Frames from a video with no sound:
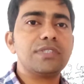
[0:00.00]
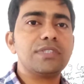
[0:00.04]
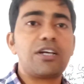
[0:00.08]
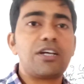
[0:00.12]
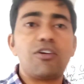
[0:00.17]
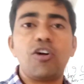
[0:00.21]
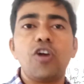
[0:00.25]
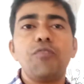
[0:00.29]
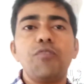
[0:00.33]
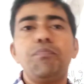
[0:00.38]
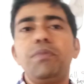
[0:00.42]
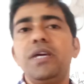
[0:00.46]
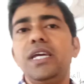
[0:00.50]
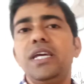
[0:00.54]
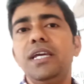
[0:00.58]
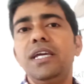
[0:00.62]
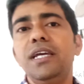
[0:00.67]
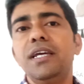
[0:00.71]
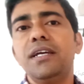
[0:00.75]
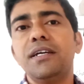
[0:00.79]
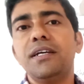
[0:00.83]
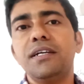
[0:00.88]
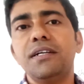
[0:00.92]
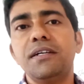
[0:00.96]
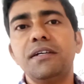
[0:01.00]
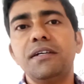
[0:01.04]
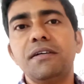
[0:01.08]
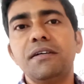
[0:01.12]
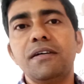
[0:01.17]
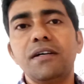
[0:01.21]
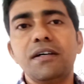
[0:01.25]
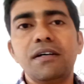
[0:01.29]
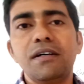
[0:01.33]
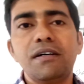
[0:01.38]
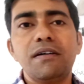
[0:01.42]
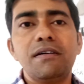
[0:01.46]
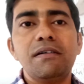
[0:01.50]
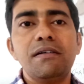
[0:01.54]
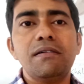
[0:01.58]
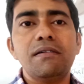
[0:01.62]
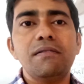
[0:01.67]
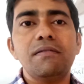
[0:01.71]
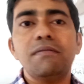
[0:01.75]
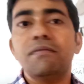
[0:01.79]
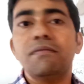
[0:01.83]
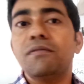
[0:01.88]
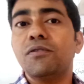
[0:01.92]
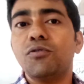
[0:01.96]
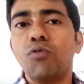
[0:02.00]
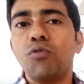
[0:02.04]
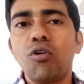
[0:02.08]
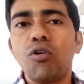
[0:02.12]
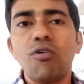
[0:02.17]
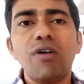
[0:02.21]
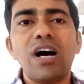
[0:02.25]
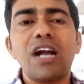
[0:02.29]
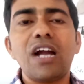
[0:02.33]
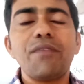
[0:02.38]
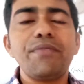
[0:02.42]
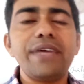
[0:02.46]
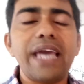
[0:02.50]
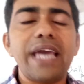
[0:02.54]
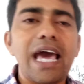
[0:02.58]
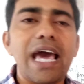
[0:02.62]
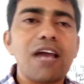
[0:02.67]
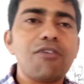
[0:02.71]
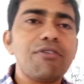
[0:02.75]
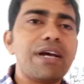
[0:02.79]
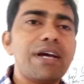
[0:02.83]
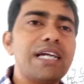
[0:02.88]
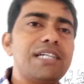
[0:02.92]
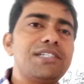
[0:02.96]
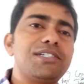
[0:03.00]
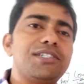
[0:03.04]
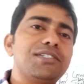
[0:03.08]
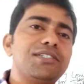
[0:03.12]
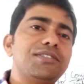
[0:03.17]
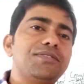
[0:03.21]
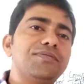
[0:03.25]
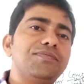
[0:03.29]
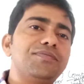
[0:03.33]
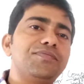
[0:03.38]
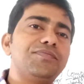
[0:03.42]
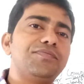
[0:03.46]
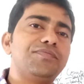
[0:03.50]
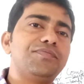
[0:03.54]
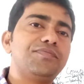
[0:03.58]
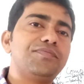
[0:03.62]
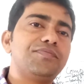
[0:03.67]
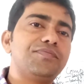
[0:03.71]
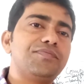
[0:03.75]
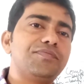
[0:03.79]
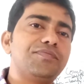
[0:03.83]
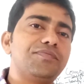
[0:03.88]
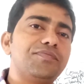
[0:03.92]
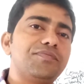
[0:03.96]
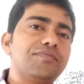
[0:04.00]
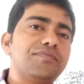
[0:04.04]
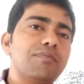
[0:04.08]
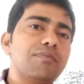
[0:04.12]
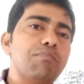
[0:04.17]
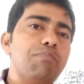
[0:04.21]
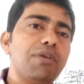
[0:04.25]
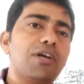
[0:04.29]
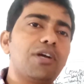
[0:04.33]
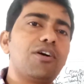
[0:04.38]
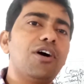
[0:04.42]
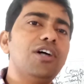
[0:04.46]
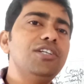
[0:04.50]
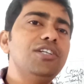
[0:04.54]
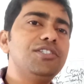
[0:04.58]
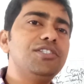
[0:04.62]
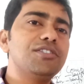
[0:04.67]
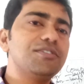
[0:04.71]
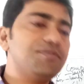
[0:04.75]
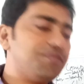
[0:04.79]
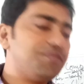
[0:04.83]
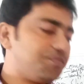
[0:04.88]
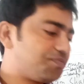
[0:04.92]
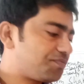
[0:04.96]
cannot be, no longer be arrogant, because